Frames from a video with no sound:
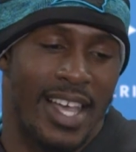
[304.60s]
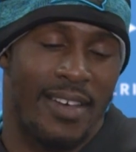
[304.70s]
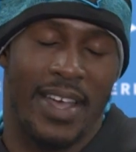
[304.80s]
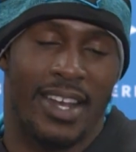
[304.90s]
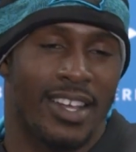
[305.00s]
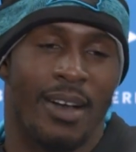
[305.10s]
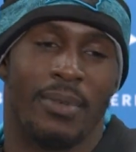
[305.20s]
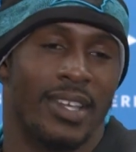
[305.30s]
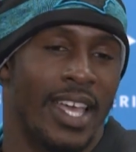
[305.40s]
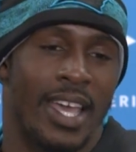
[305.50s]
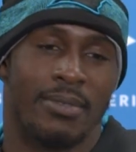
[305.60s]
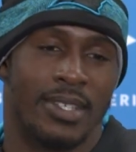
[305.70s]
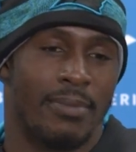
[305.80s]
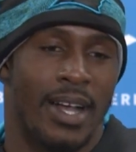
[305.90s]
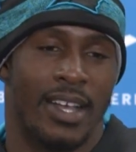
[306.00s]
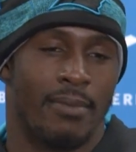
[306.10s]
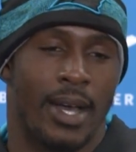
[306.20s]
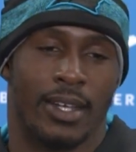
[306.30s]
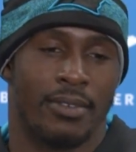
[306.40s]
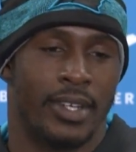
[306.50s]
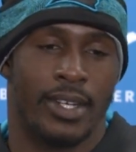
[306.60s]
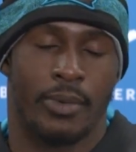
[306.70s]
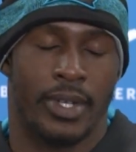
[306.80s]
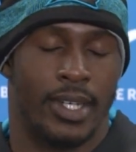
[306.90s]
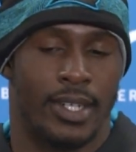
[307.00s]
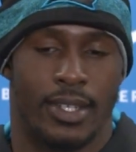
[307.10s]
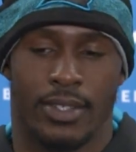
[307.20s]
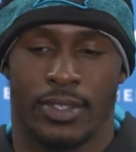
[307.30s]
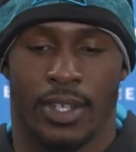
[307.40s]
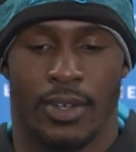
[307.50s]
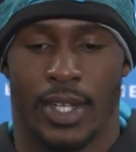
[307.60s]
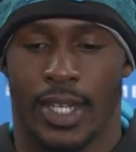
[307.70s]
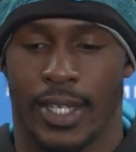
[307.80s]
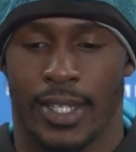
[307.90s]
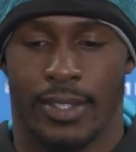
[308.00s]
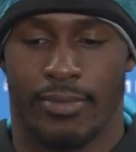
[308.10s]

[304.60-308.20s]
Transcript: I've had a couple of games in my in my career where you know uh,